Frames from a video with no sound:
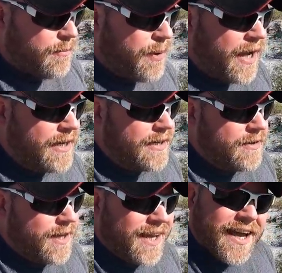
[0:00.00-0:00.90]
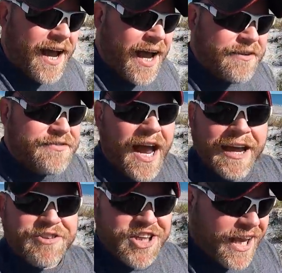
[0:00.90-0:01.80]
But
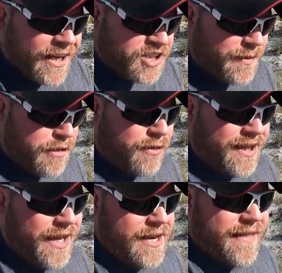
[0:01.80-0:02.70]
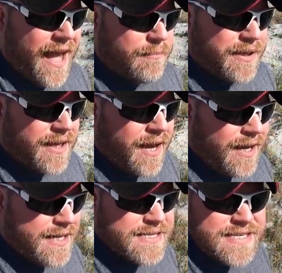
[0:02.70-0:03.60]
I've changed my thinking in that
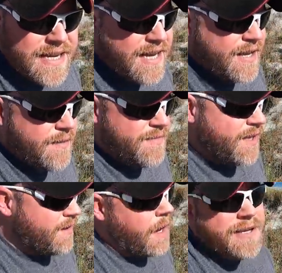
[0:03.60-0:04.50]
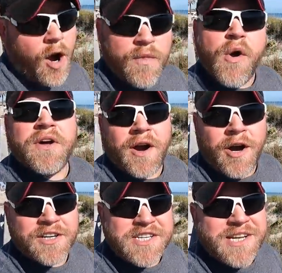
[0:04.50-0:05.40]
because, I mean, although there
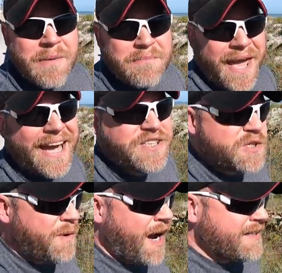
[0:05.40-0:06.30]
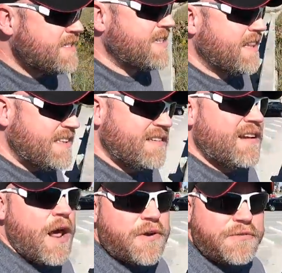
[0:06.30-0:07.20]
are some paid spots, this is
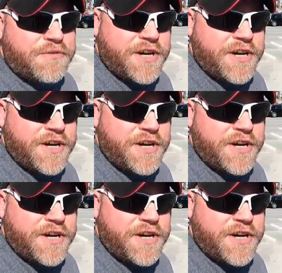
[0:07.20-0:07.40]
another